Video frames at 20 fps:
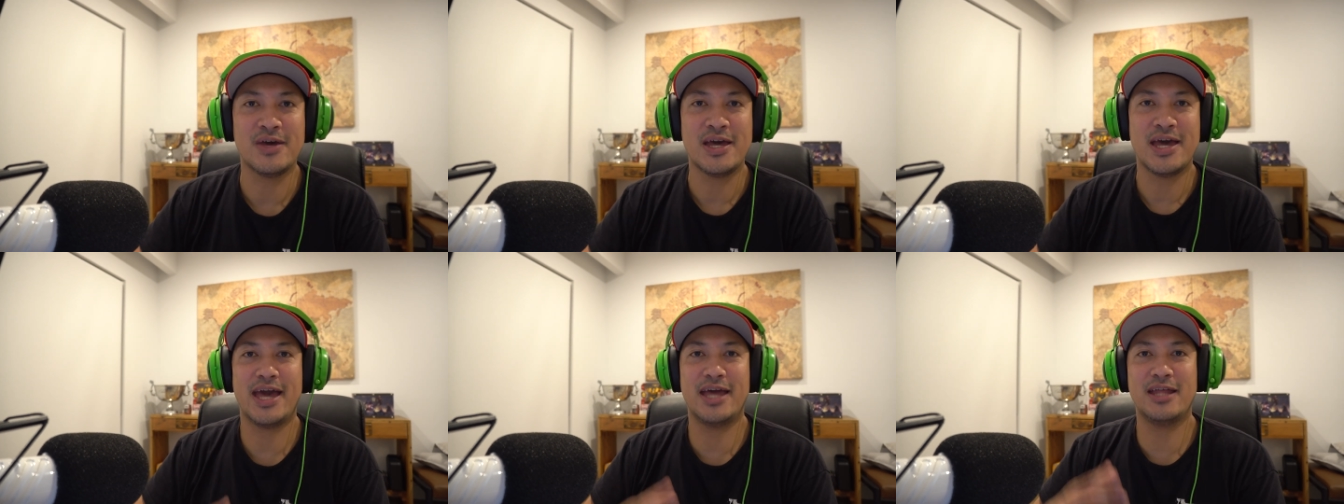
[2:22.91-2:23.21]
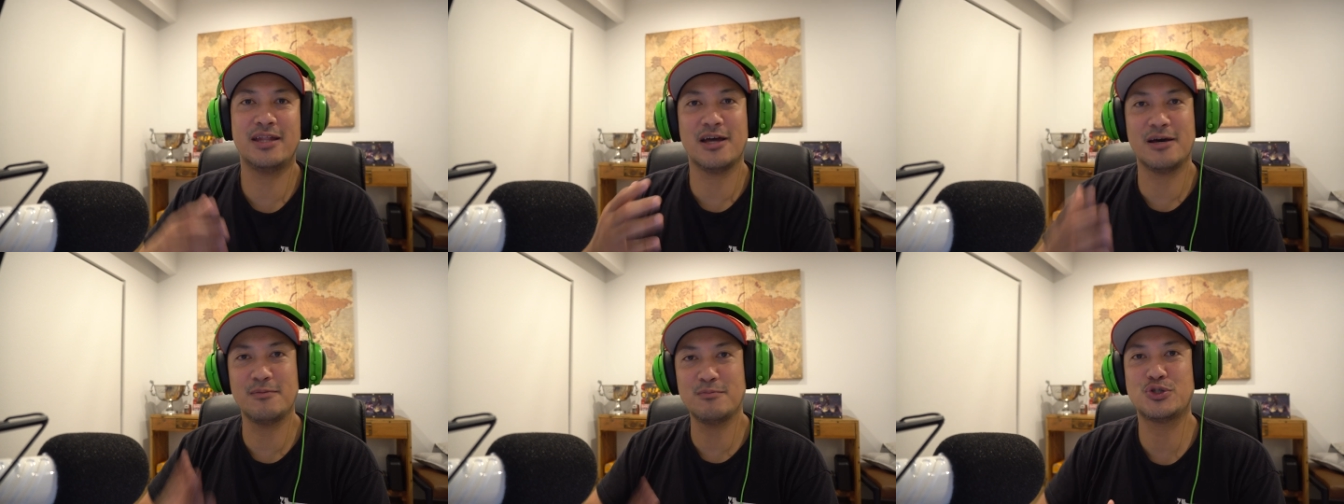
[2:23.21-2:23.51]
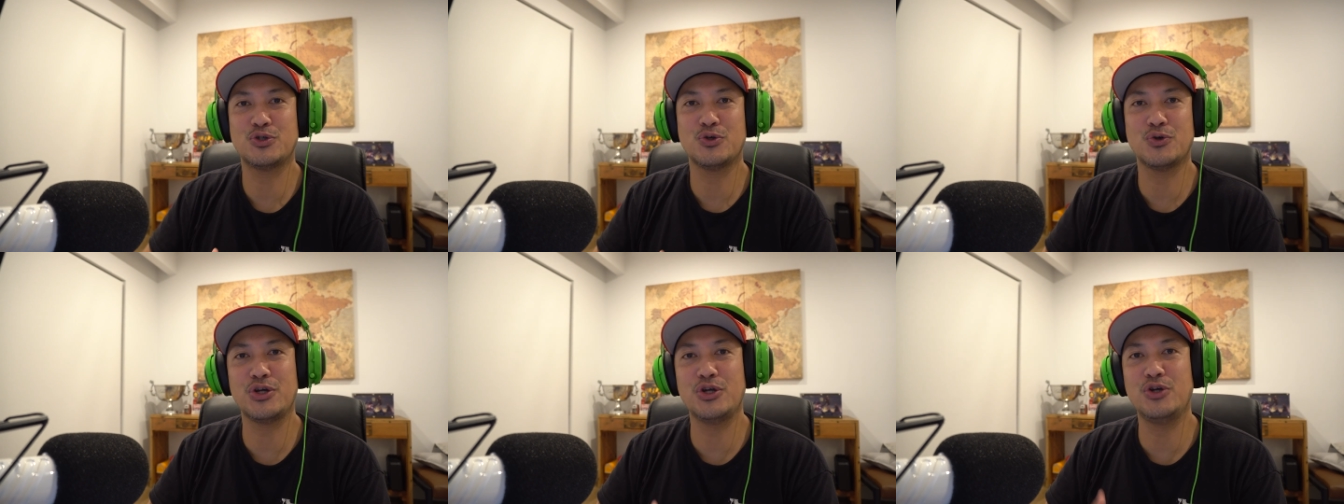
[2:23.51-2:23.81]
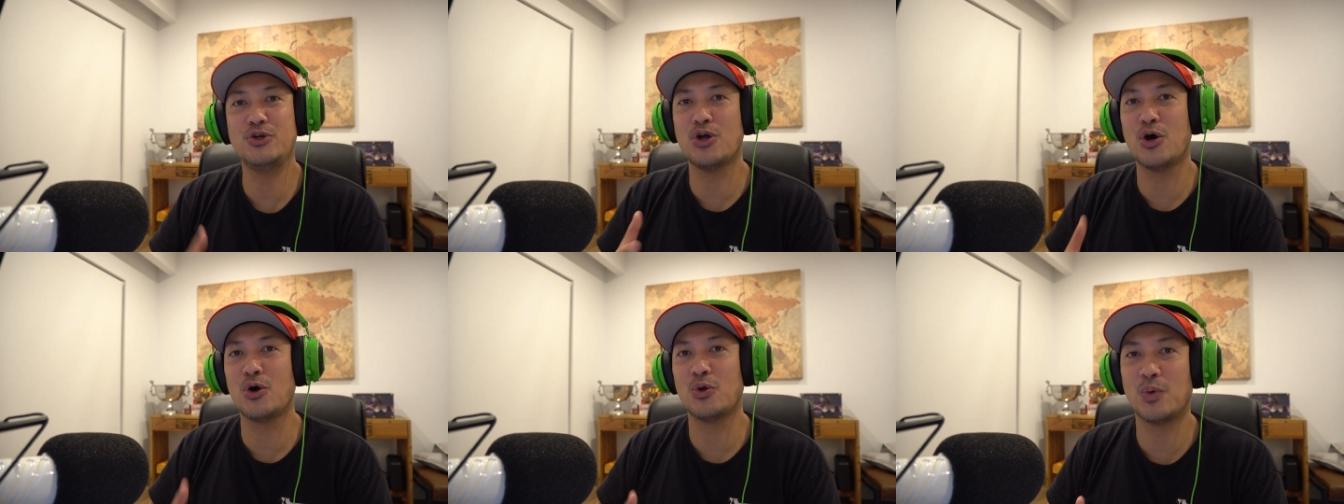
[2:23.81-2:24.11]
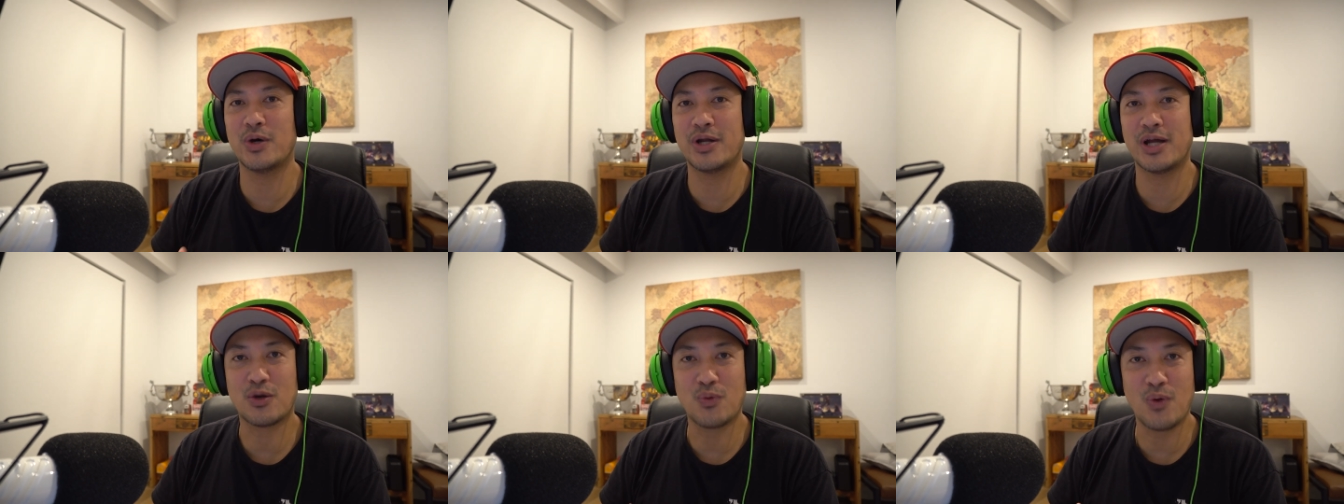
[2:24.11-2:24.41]
And I'm sure you don't
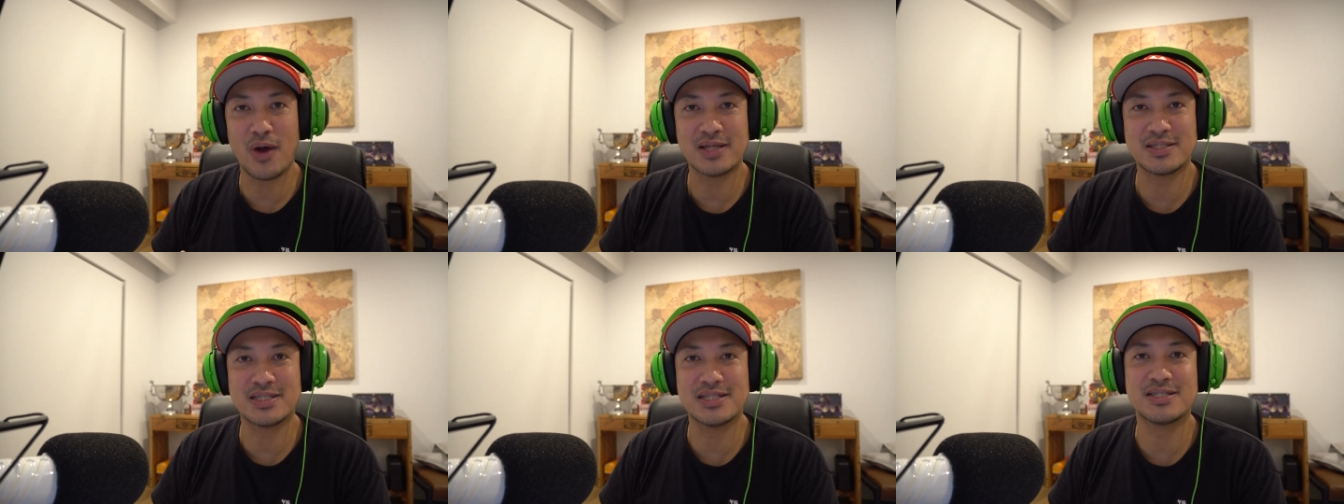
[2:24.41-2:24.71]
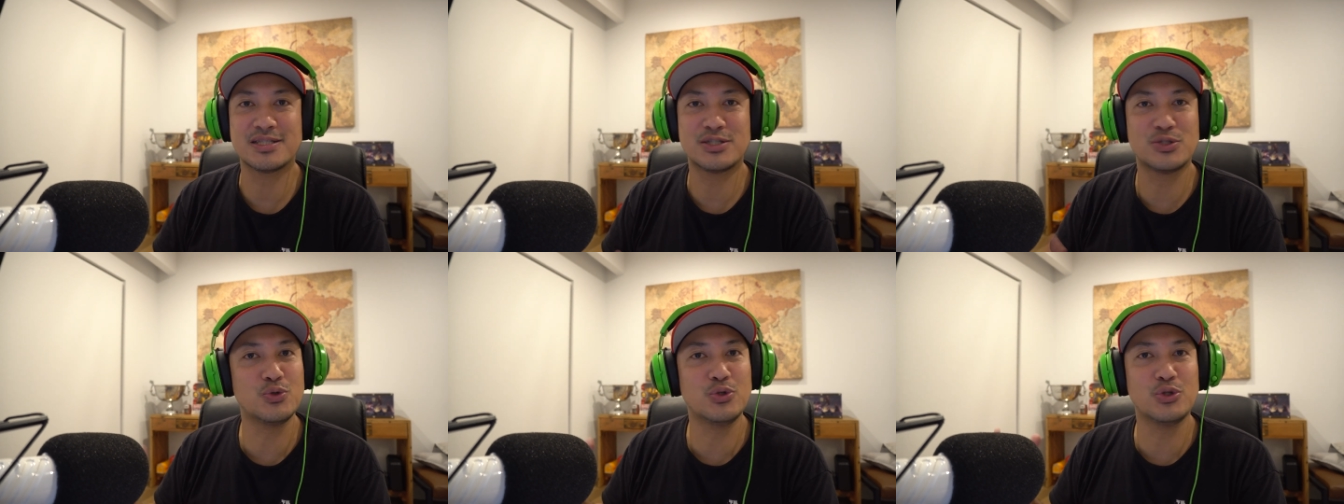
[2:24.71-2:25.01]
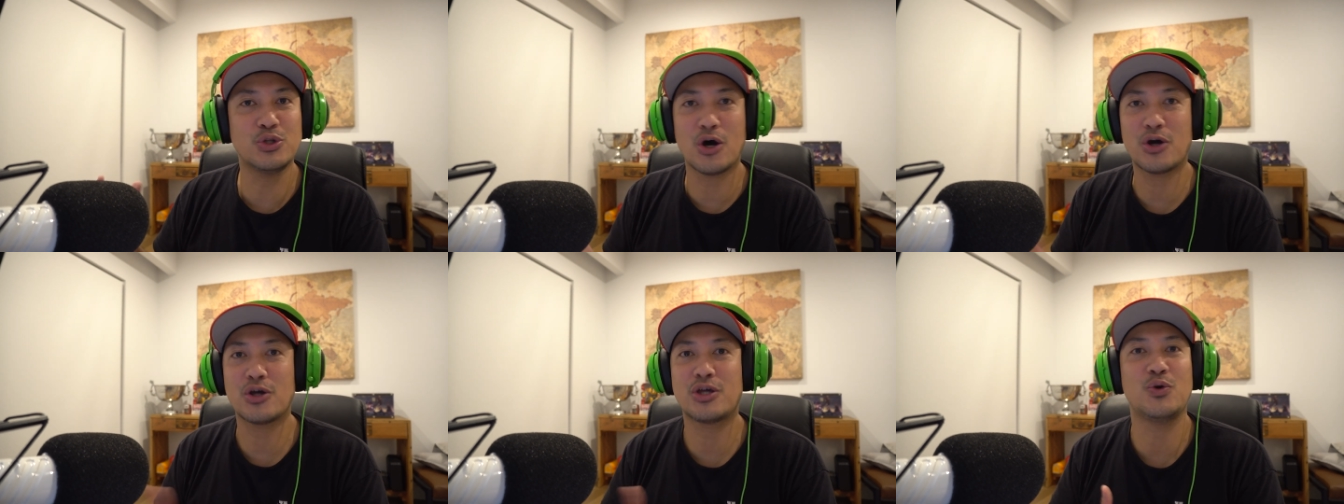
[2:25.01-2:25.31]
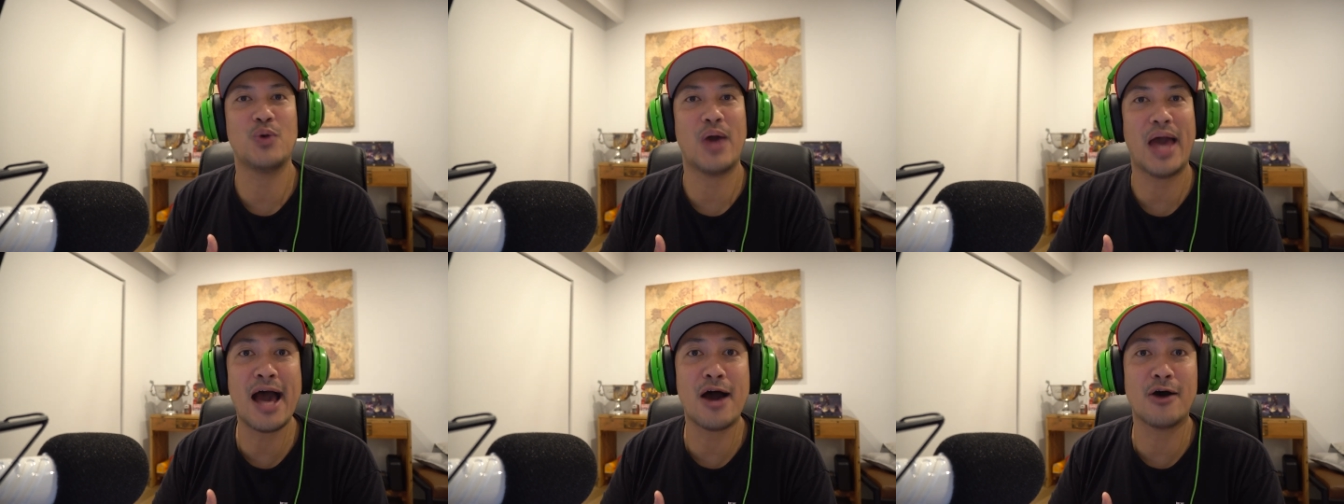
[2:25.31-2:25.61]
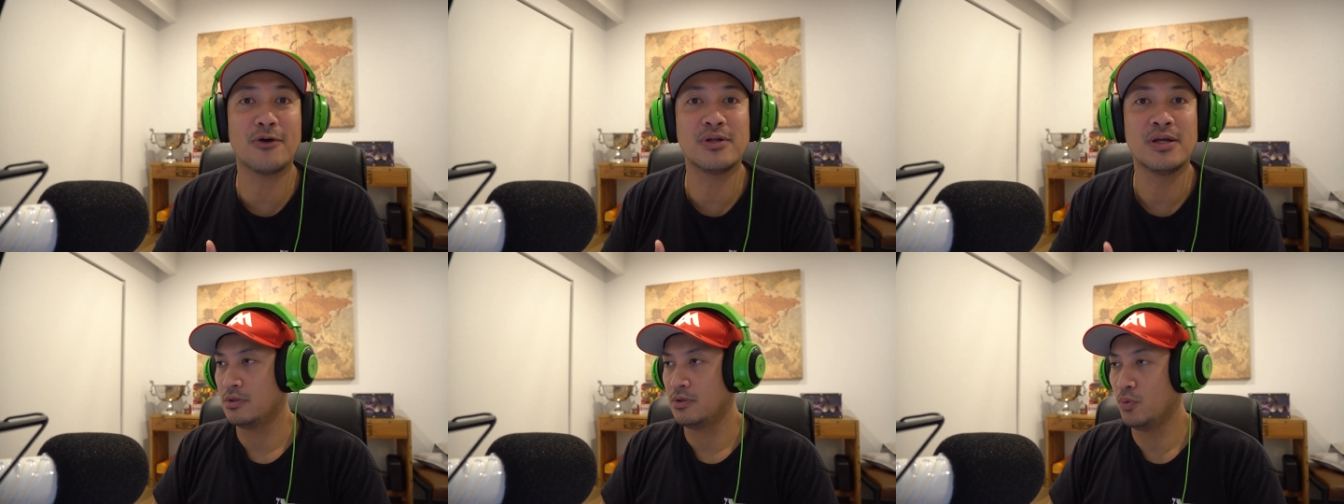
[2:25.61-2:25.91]
want a crisis to knock you out